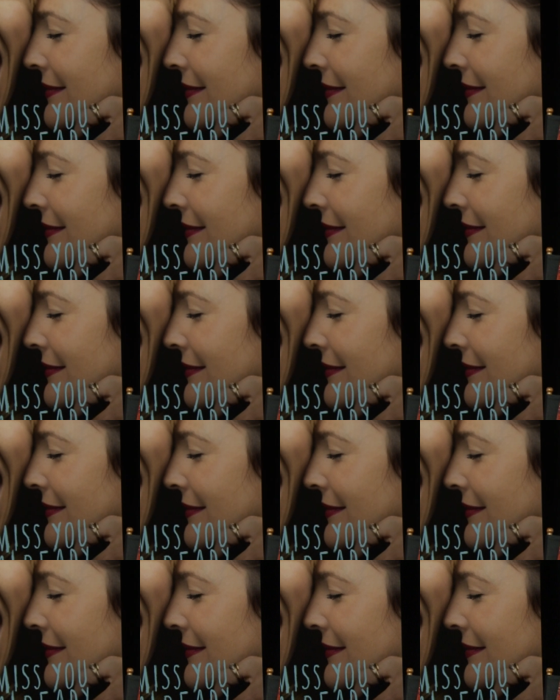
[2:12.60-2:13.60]

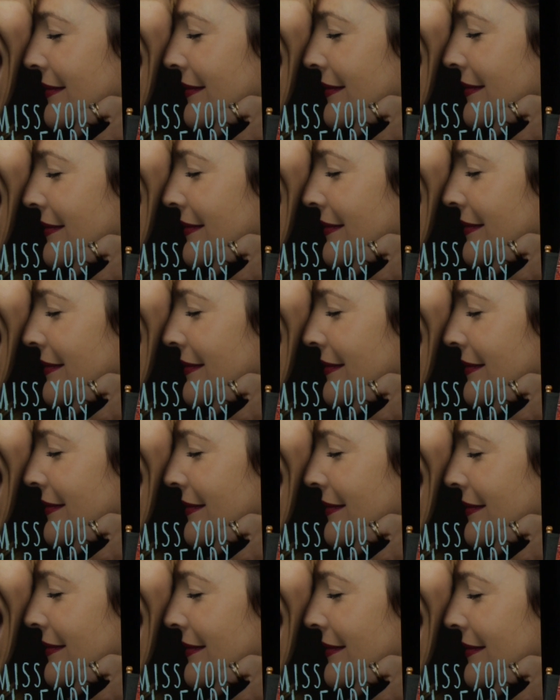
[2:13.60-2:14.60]

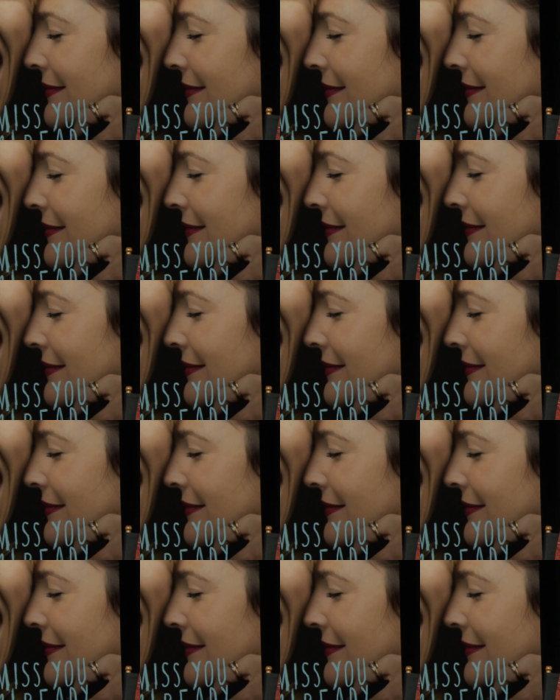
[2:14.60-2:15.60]

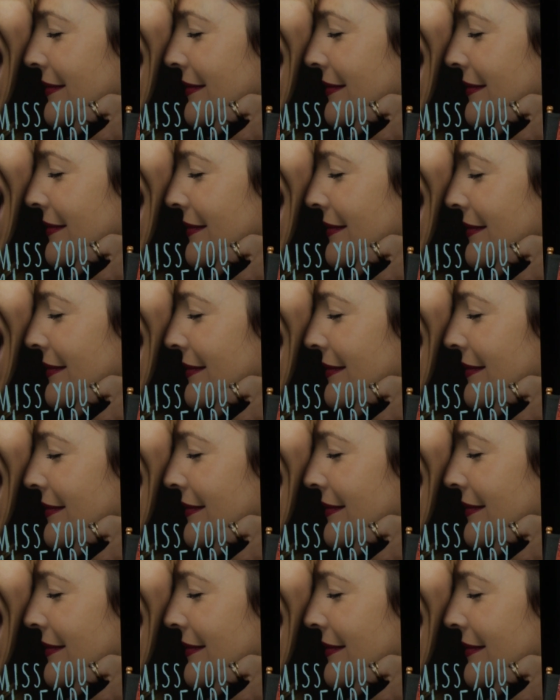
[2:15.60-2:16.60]

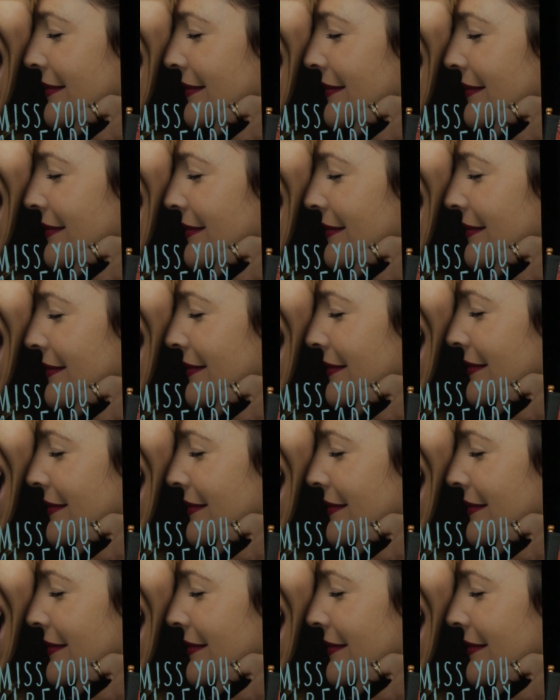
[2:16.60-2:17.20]
(silent)